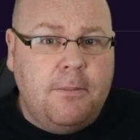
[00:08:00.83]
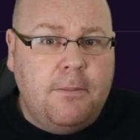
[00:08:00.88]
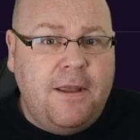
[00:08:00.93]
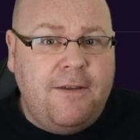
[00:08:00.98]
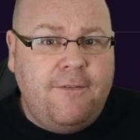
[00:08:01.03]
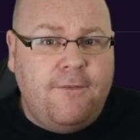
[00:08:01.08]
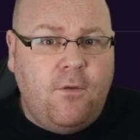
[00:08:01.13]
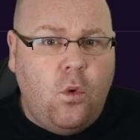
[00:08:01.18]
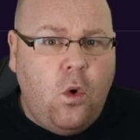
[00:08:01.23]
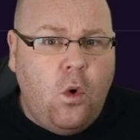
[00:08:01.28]

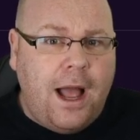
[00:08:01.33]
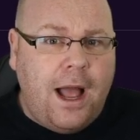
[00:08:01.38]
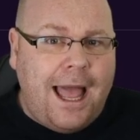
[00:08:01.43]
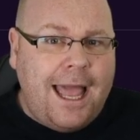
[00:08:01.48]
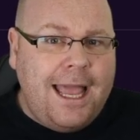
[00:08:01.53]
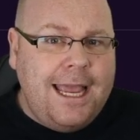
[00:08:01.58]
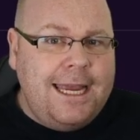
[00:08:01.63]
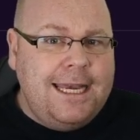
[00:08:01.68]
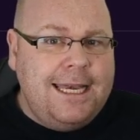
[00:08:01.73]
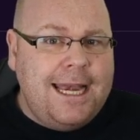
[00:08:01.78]
before
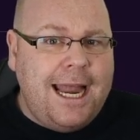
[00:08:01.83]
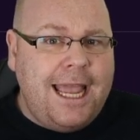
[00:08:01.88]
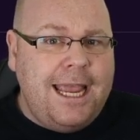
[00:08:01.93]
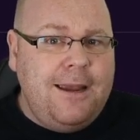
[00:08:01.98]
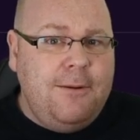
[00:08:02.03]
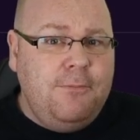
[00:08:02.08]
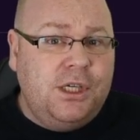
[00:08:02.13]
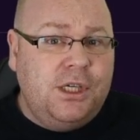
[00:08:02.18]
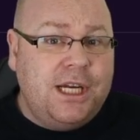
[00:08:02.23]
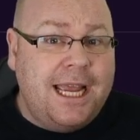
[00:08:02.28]
a
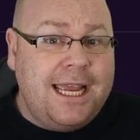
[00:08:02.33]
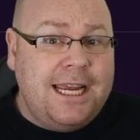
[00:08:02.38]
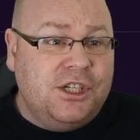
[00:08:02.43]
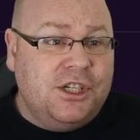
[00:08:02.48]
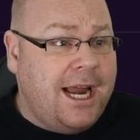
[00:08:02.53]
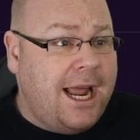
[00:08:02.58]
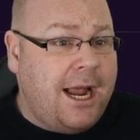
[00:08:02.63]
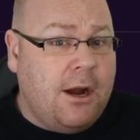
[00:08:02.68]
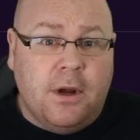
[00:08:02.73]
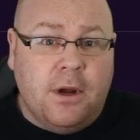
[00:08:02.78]
name
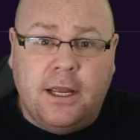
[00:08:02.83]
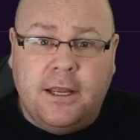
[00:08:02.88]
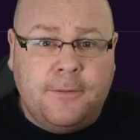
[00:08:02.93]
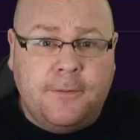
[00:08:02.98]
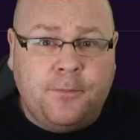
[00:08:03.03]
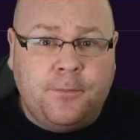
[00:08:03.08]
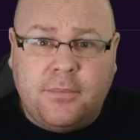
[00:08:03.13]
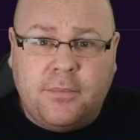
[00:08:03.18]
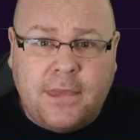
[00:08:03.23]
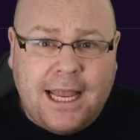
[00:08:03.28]
change. Now,
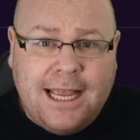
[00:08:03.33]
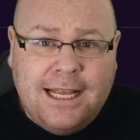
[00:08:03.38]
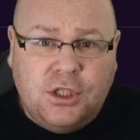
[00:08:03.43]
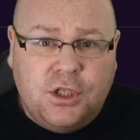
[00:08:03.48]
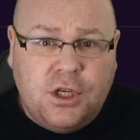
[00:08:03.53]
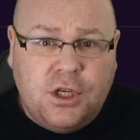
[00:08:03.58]
in